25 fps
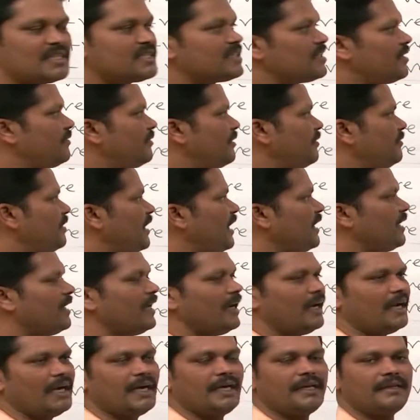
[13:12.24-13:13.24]
is the way we are
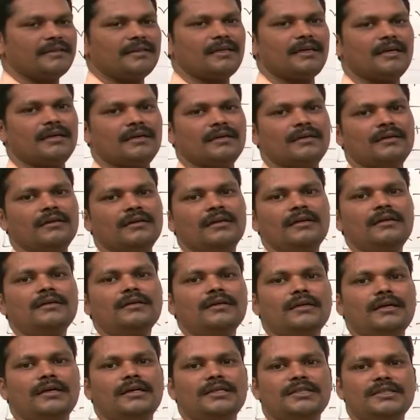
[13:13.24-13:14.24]
adding the
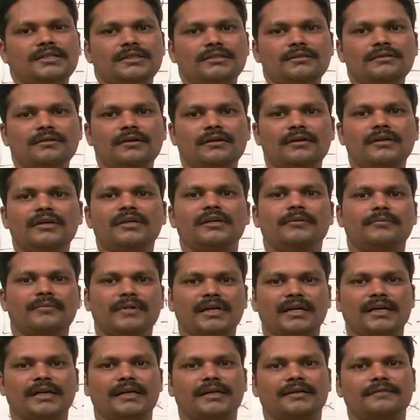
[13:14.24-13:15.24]
addition on number
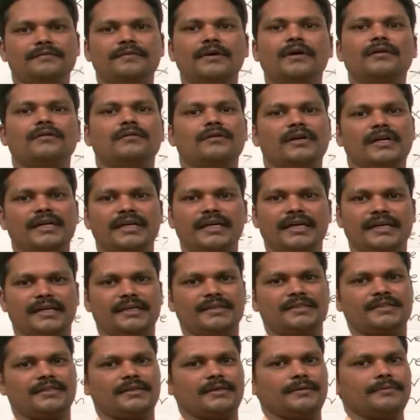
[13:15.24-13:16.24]
line, forward
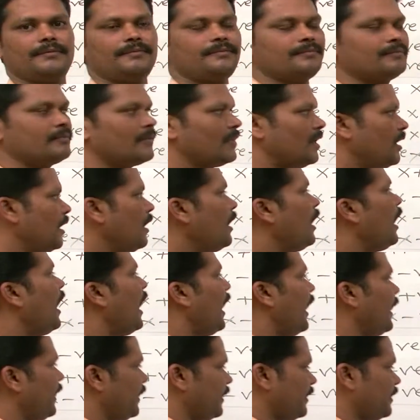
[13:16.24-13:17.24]
direction.
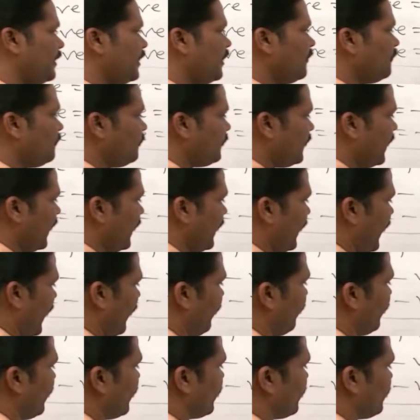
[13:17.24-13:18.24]
And if we are
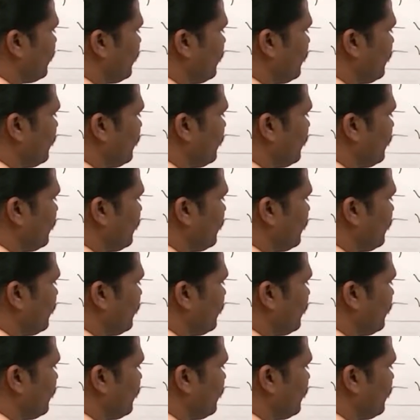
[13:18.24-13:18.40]
having,